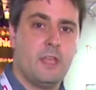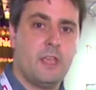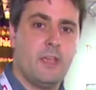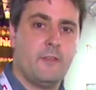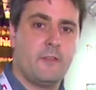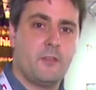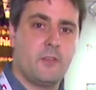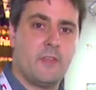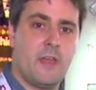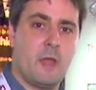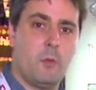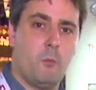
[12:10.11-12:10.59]

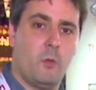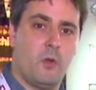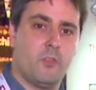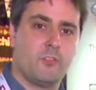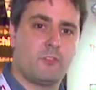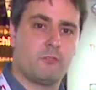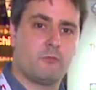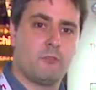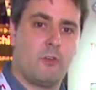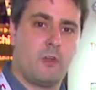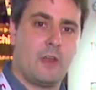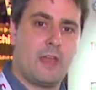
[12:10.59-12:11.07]
If you then
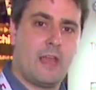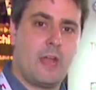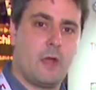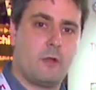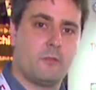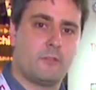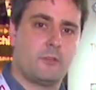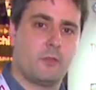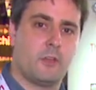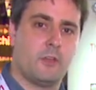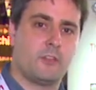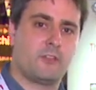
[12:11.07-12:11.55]
want to roll it
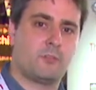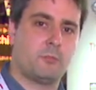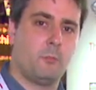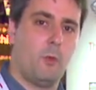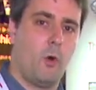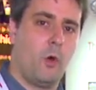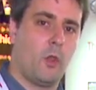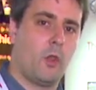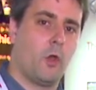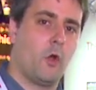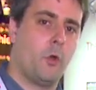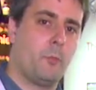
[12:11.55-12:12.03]
out into a
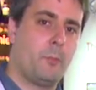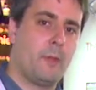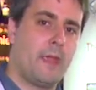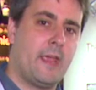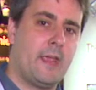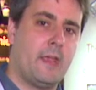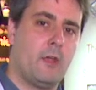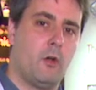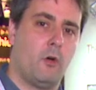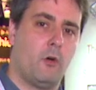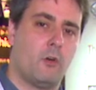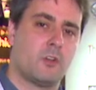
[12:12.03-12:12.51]
small
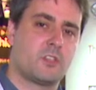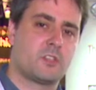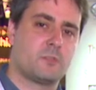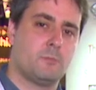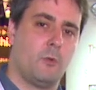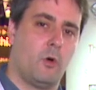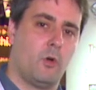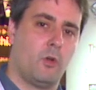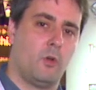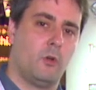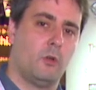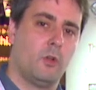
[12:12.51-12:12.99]
OB or a
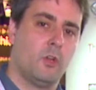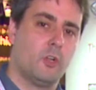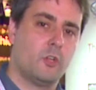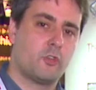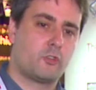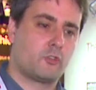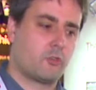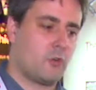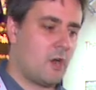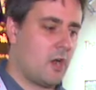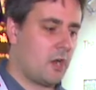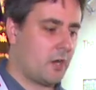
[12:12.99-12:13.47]
small
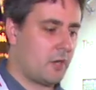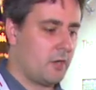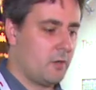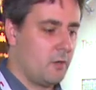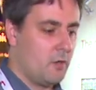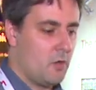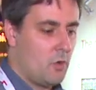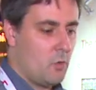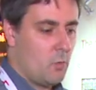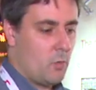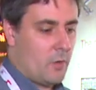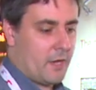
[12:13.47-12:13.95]
truck,
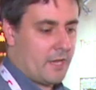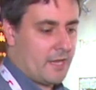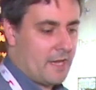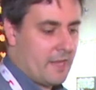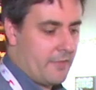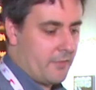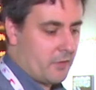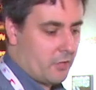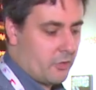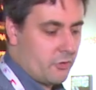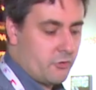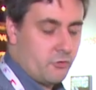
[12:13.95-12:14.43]
we can
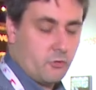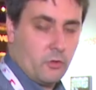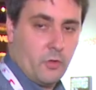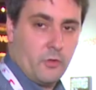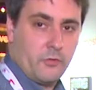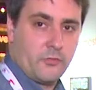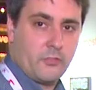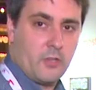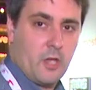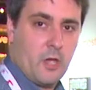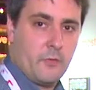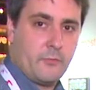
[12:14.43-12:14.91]
have the
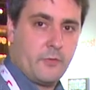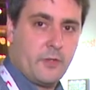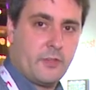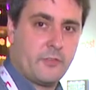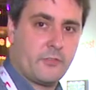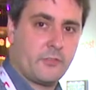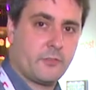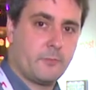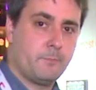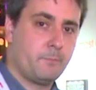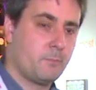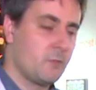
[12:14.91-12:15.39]
control
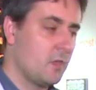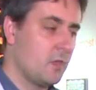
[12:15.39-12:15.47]
surface.